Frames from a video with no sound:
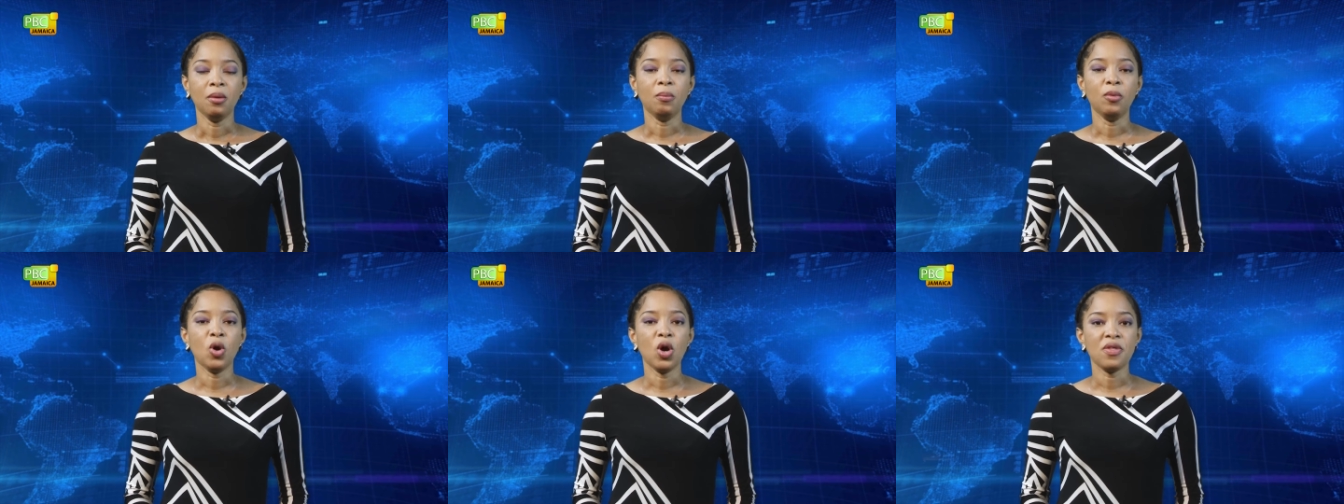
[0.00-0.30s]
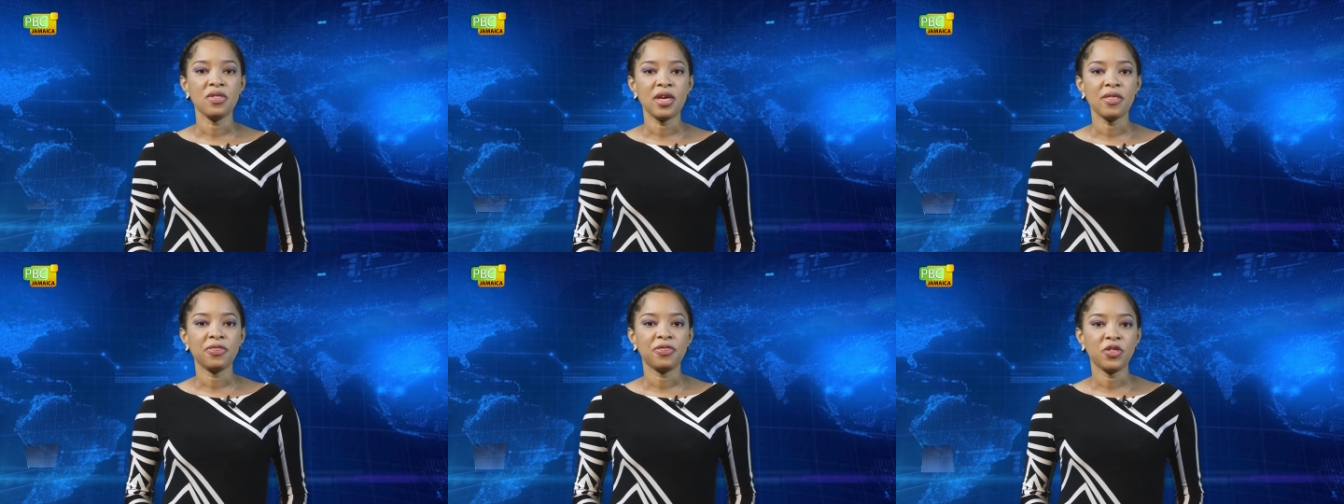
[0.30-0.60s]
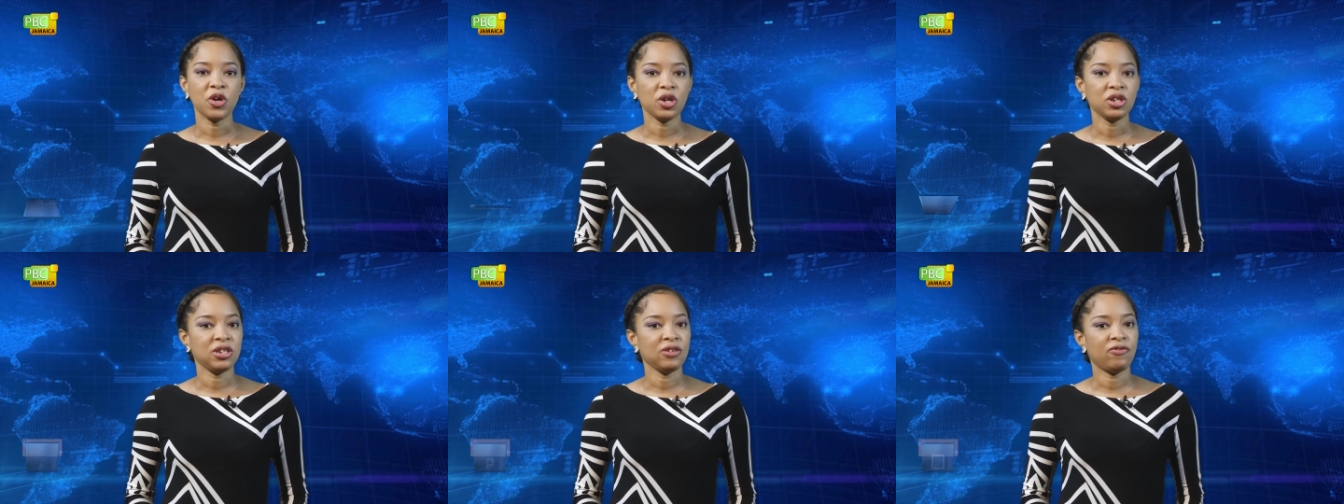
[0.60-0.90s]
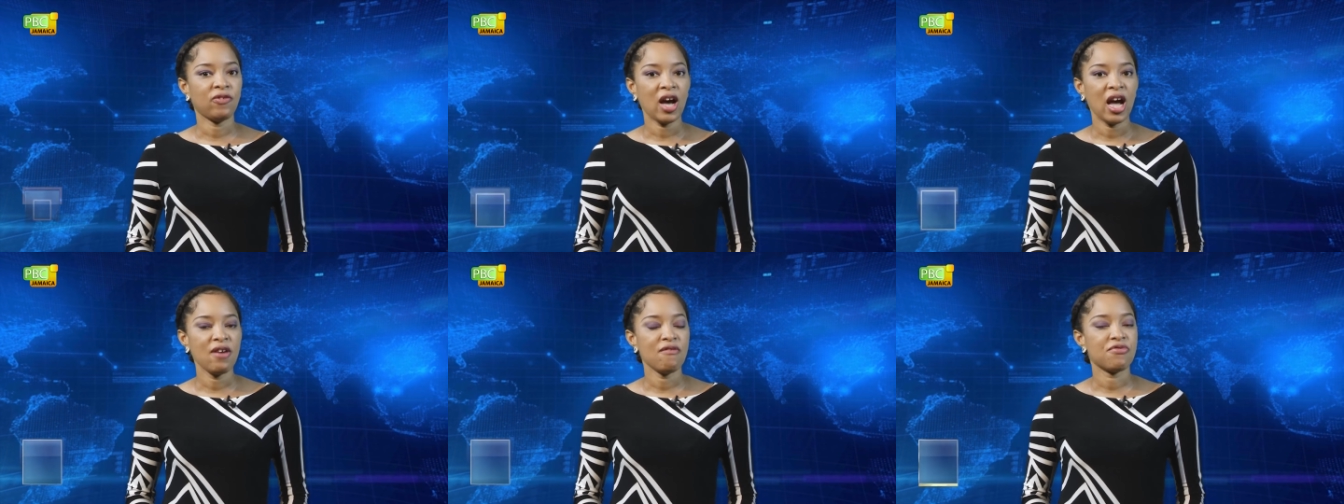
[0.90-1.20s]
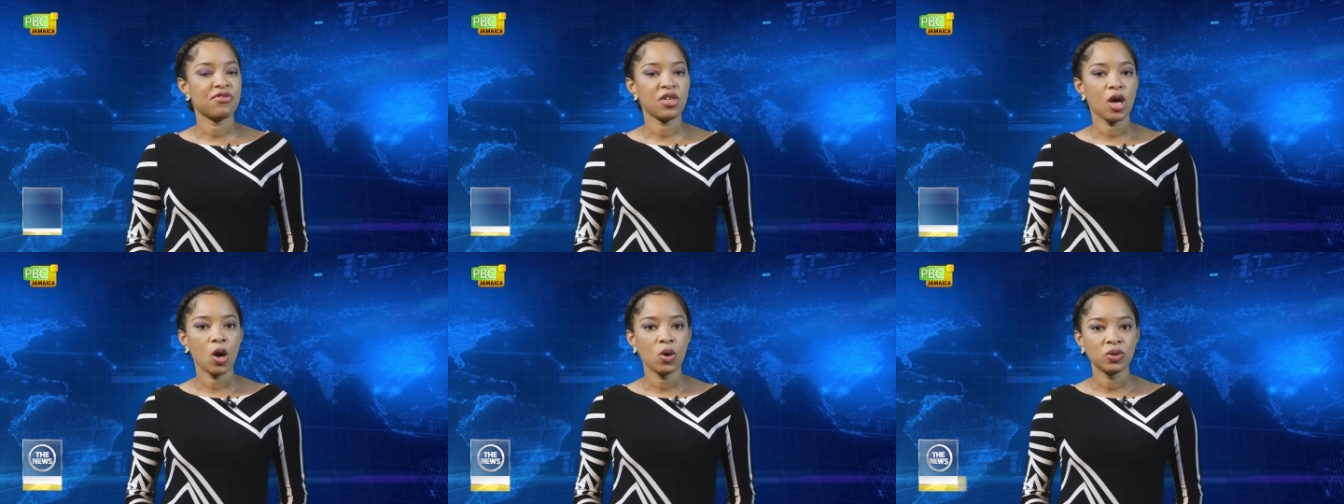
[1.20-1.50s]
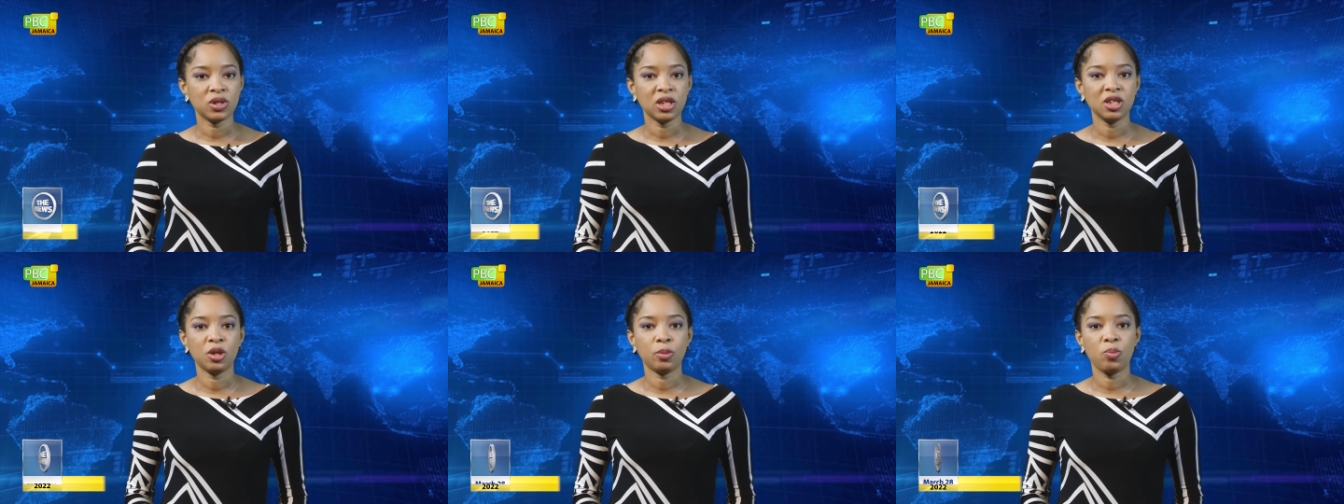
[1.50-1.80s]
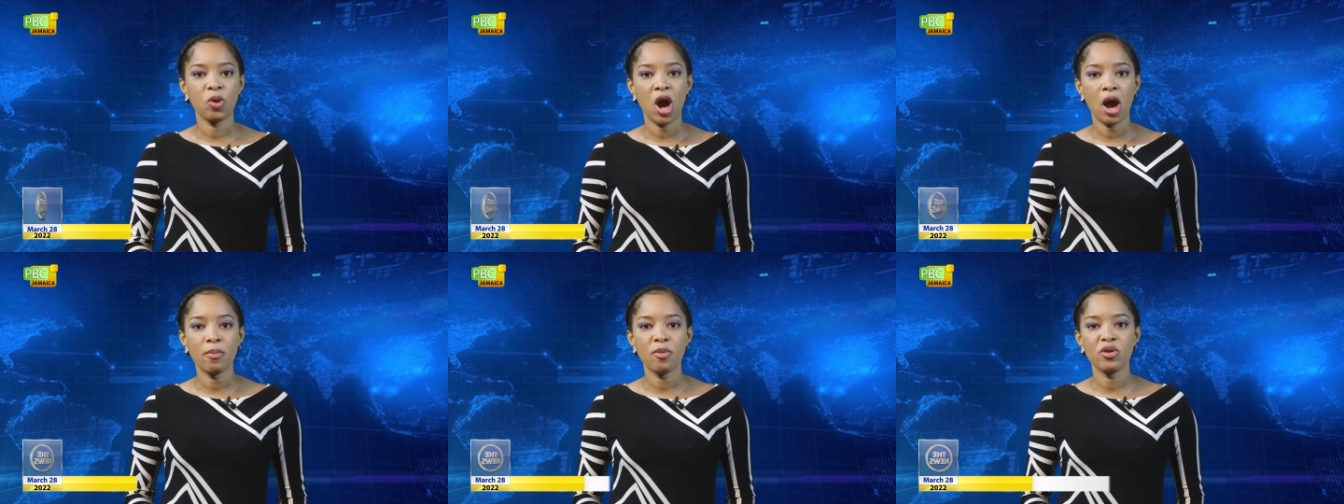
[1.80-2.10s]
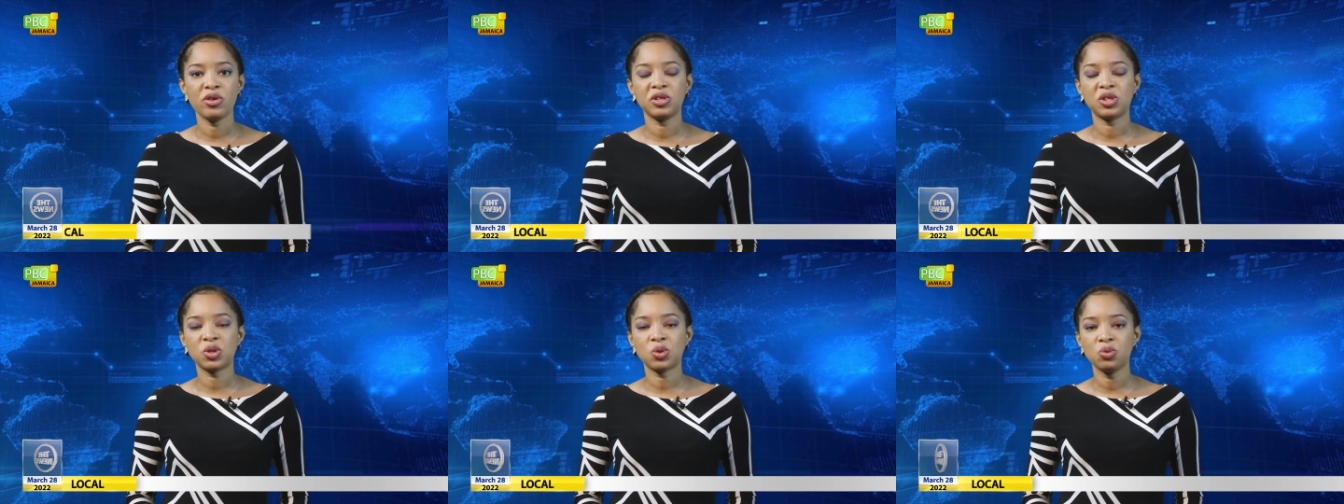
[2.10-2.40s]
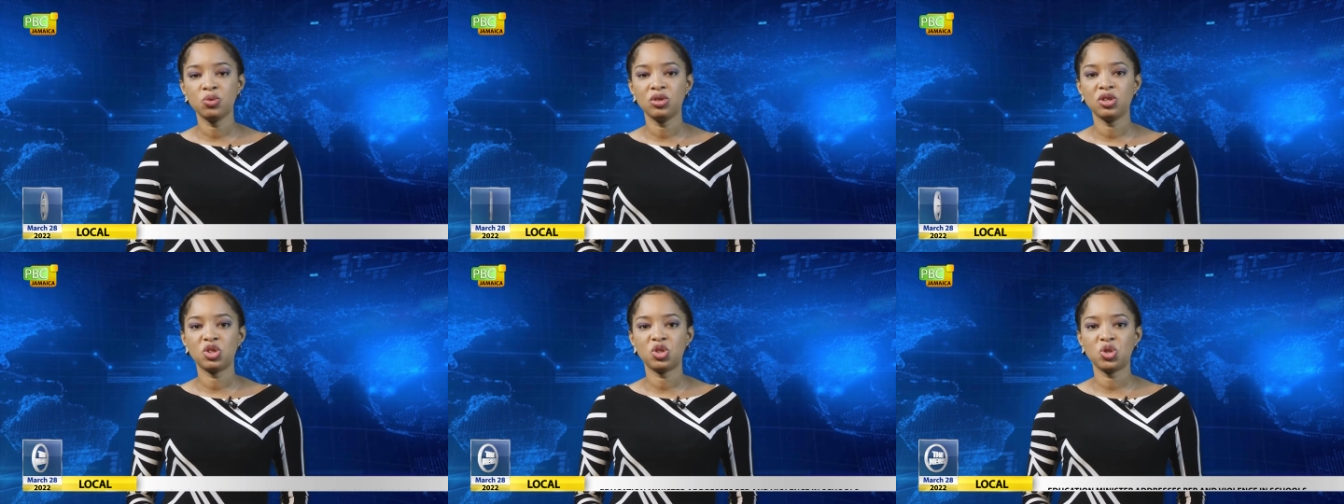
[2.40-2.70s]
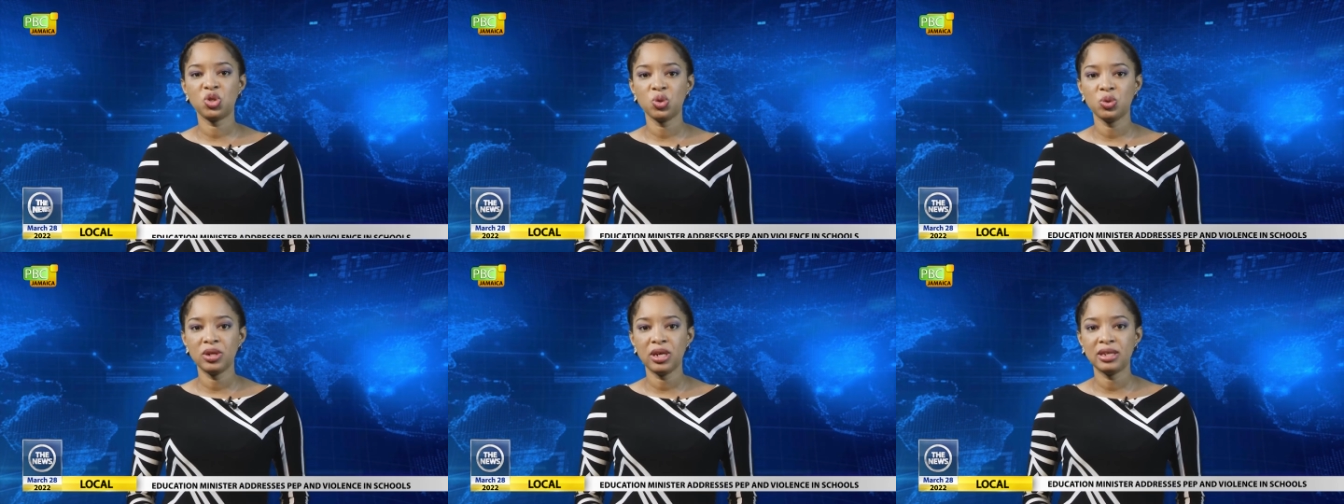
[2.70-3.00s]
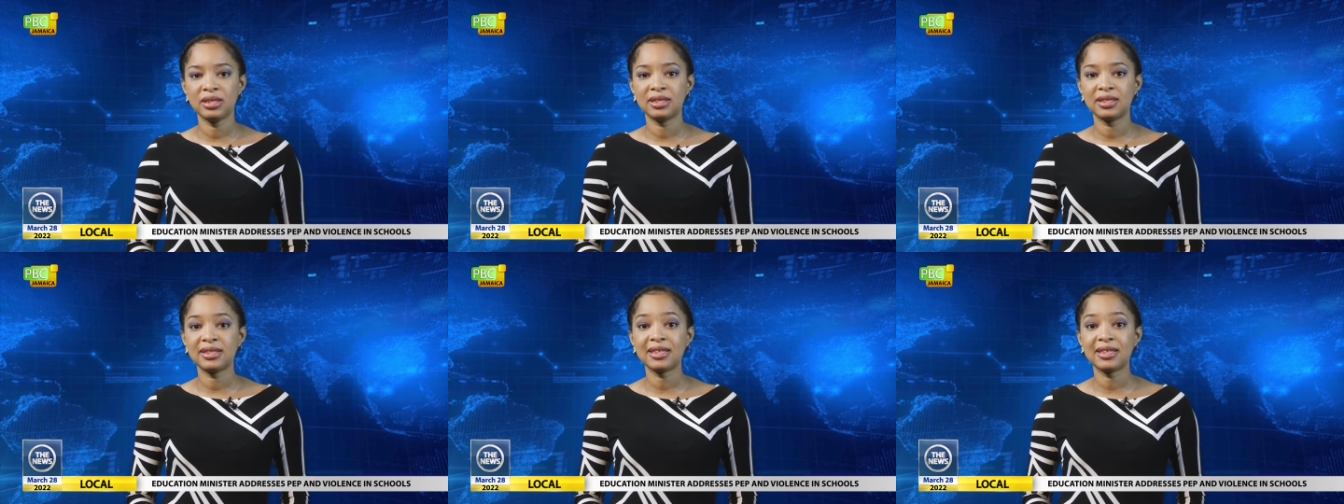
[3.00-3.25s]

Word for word: More than 35,000 primary school students